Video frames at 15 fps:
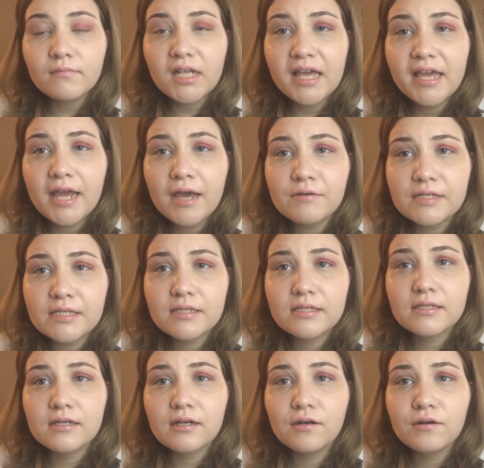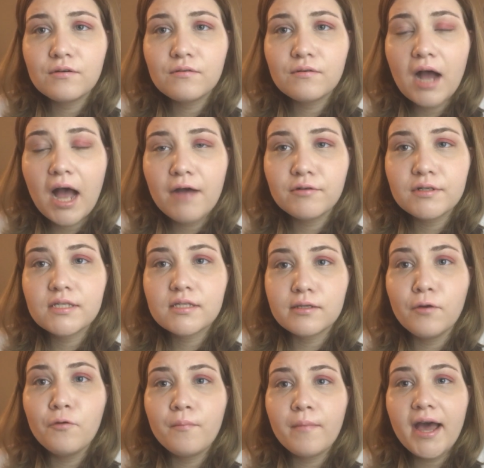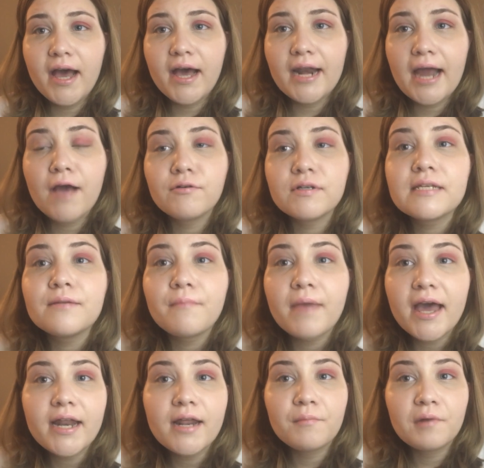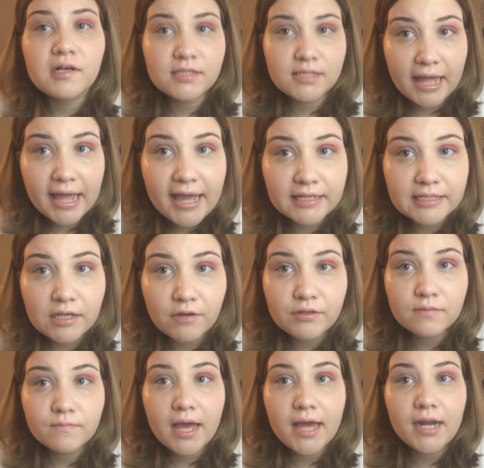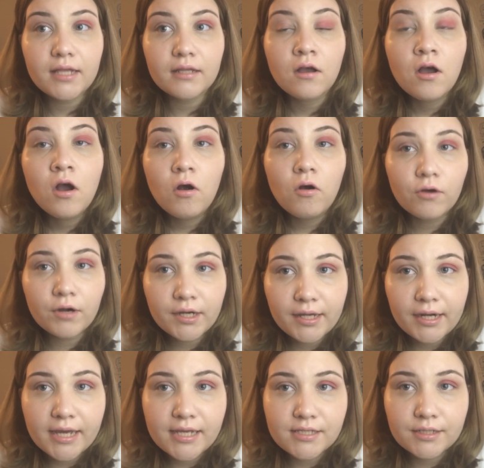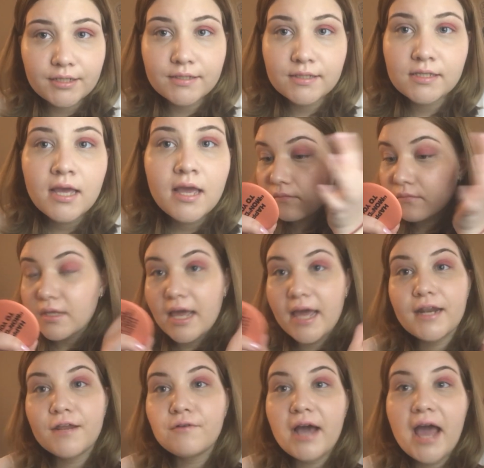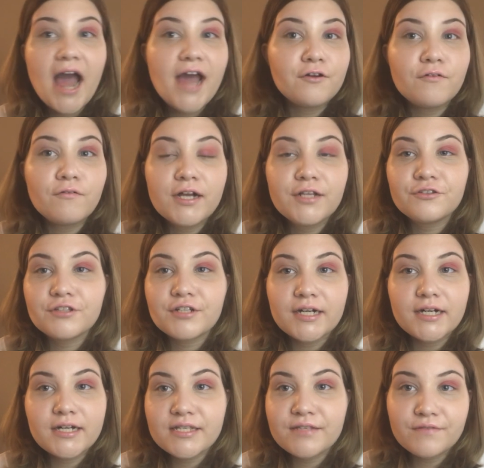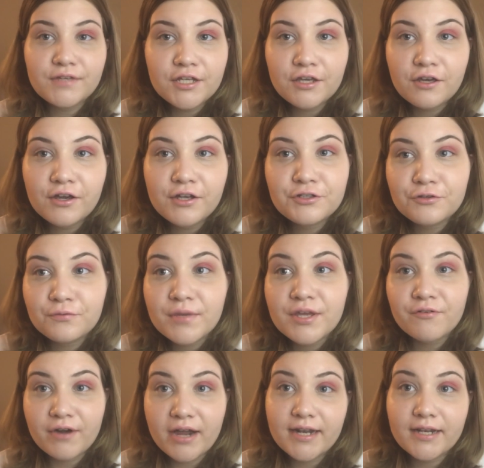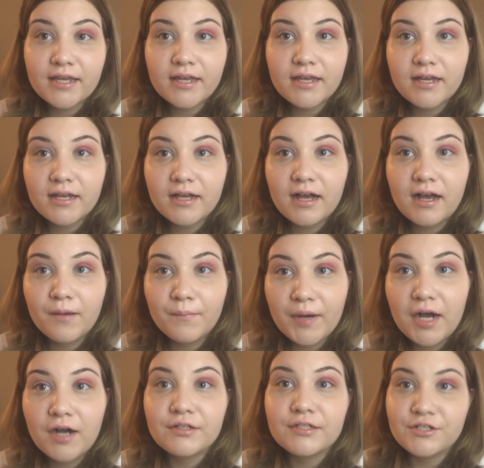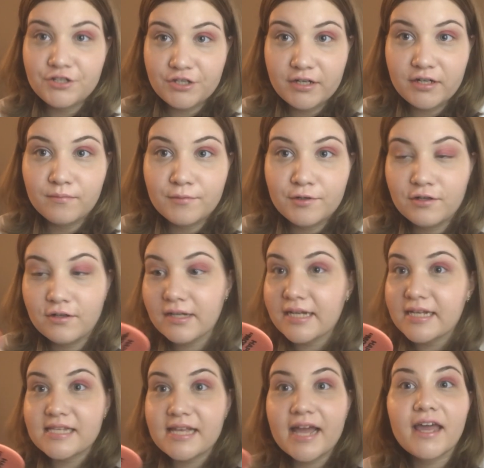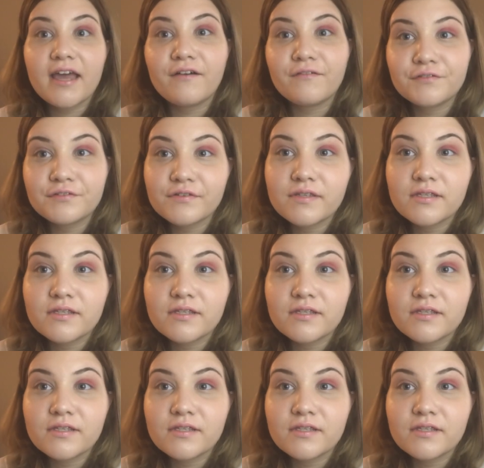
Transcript: And I was so mad. I wasn't mad at Monsta X, I was mad at organizers. Anyway, I don't want to turn this video into me ranting about the Jingle Ball because I have